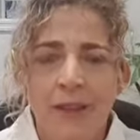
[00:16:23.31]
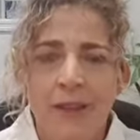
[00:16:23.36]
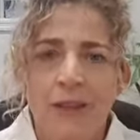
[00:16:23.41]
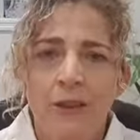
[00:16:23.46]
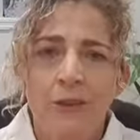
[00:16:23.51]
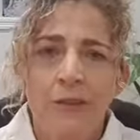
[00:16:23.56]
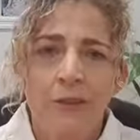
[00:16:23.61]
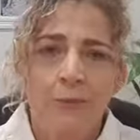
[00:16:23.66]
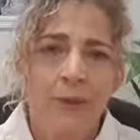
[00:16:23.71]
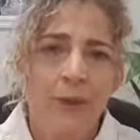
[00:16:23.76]
A
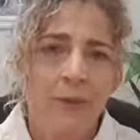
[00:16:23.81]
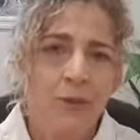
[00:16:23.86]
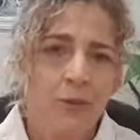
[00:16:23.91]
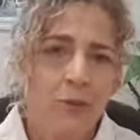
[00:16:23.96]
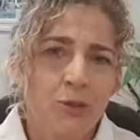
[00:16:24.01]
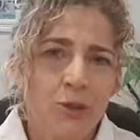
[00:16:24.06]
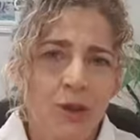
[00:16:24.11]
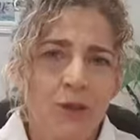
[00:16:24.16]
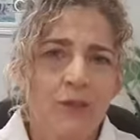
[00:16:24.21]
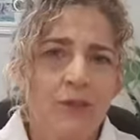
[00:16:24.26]
lot of people
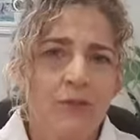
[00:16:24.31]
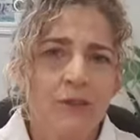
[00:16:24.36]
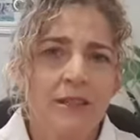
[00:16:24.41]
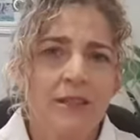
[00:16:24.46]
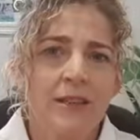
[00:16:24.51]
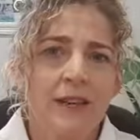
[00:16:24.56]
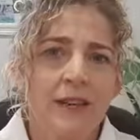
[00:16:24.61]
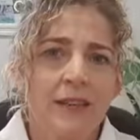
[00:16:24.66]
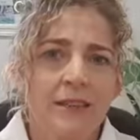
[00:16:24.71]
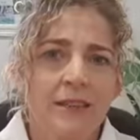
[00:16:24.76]
don't
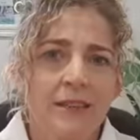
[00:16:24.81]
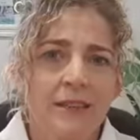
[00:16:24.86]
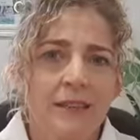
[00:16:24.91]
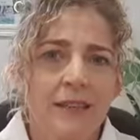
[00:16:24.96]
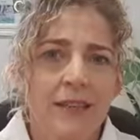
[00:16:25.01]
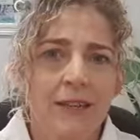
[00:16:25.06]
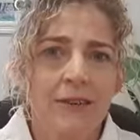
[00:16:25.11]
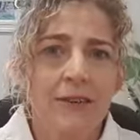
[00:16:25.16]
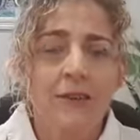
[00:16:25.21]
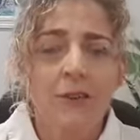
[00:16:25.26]
realize that
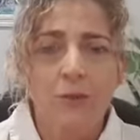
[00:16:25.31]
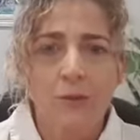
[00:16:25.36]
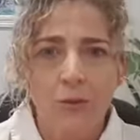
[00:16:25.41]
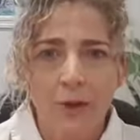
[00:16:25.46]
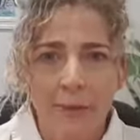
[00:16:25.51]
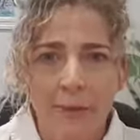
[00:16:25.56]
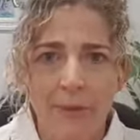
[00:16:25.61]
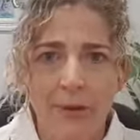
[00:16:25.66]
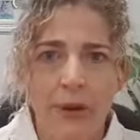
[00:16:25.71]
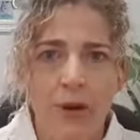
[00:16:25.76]
they're in the rabbit